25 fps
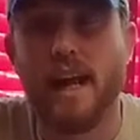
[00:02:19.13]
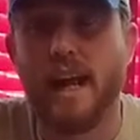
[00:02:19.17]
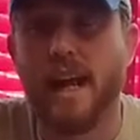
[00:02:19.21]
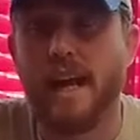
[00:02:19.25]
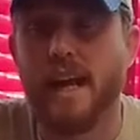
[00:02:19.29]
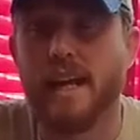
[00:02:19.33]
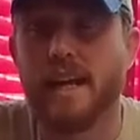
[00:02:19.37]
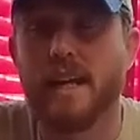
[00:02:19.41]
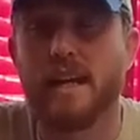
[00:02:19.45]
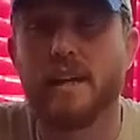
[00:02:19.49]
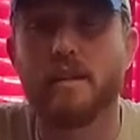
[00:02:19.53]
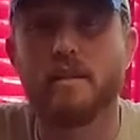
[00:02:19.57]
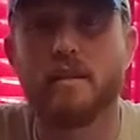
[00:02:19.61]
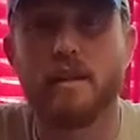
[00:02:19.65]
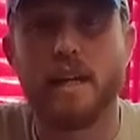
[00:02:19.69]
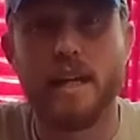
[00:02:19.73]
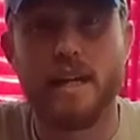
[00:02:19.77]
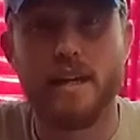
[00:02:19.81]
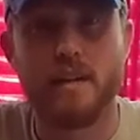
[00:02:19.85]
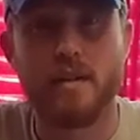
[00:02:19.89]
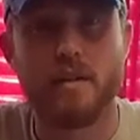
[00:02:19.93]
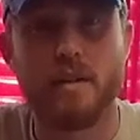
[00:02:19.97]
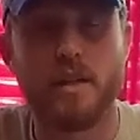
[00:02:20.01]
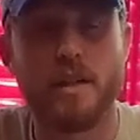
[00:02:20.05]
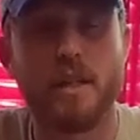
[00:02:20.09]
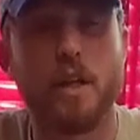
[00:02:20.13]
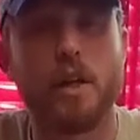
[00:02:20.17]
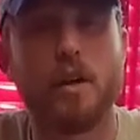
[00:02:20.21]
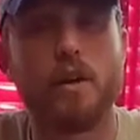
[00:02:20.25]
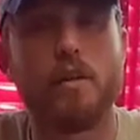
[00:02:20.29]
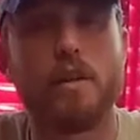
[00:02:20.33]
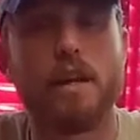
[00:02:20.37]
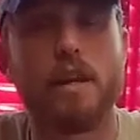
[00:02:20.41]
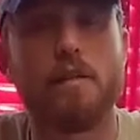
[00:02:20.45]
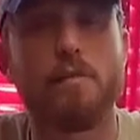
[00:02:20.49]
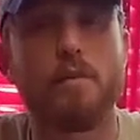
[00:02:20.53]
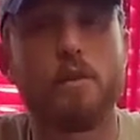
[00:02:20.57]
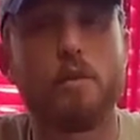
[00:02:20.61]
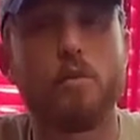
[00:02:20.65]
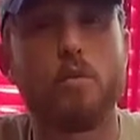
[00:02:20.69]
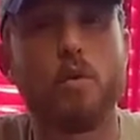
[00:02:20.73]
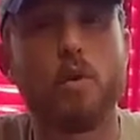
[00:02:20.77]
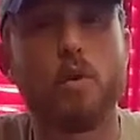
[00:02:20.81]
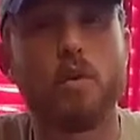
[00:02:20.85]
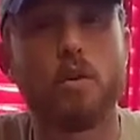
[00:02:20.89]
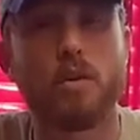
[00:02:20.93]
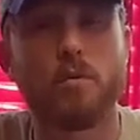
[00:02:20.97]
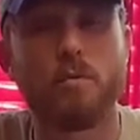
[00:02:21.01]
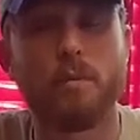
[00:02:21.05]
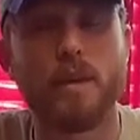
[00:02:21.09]
And, and you know, if you
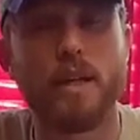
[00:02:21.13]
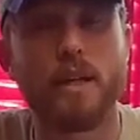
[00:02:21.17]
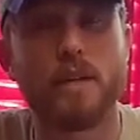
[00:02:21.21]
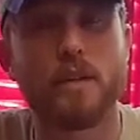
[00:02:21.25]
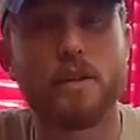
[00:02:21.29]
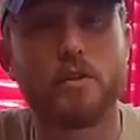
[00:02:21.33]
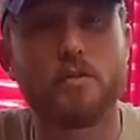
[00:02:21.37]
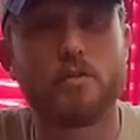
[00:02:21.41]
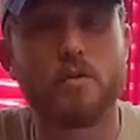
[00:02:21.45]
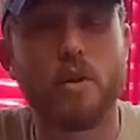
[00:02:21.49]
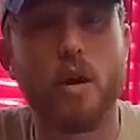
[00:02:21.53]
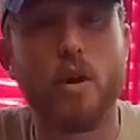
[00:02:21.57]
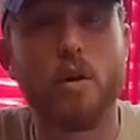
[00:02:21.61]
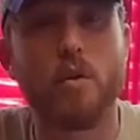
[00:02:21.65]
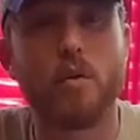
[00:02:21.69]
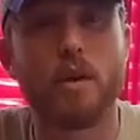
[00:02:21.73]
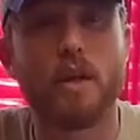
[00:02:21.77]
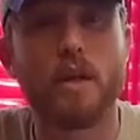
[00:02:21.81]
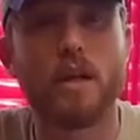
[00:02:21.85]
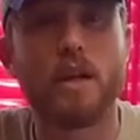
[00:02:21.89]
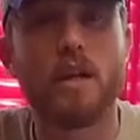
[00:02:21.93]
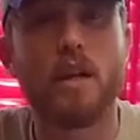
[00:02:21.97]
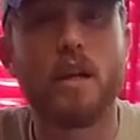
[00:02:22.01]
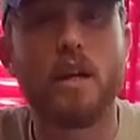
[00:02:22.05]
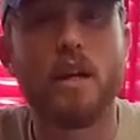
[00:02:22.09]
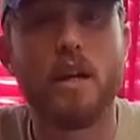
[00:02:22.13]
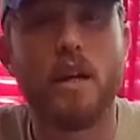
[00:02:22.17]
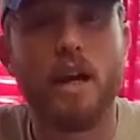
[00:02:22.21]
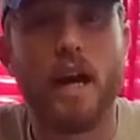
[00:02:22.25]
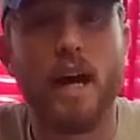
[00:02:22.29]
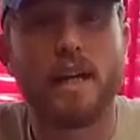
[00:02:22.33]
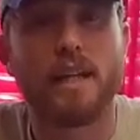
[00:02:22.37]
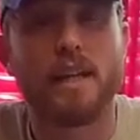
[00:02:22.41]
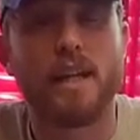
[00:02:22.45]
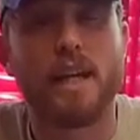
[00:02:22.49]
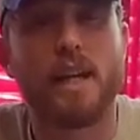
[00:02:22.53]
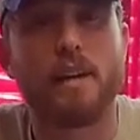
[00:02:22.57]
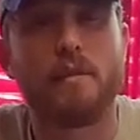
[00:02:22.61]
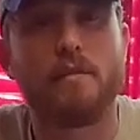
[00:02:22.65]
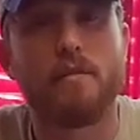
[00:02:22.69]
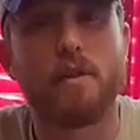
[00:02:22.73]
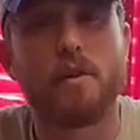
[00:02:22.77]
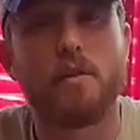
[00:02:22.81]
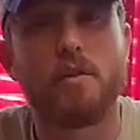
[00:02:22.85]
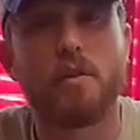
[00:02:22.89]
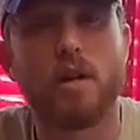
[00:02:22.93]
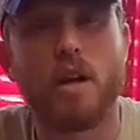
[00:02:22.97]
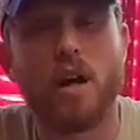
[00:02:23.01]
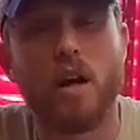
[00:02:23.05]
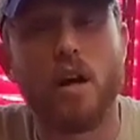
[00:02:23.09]
want to be in the drawing, I'd like for
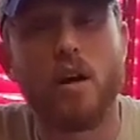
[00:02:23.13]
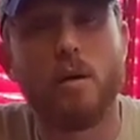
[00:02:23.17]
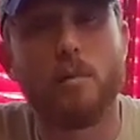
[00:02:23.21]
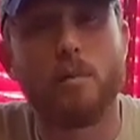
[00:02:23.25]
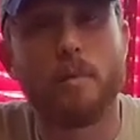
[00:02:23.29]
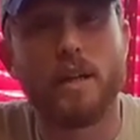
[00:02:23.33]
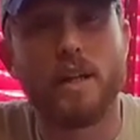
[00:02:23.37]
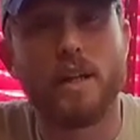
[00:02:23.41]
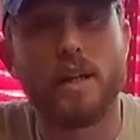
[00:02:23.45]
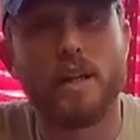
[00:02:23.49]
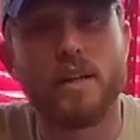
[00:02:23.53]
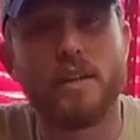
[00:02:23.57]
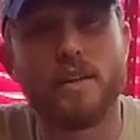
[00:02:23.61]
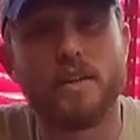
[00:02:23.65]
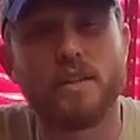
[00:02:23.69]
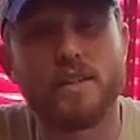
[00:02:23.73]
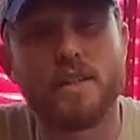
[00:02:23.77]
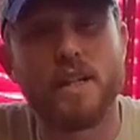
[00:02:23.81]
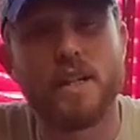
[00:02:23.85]
you to comment in the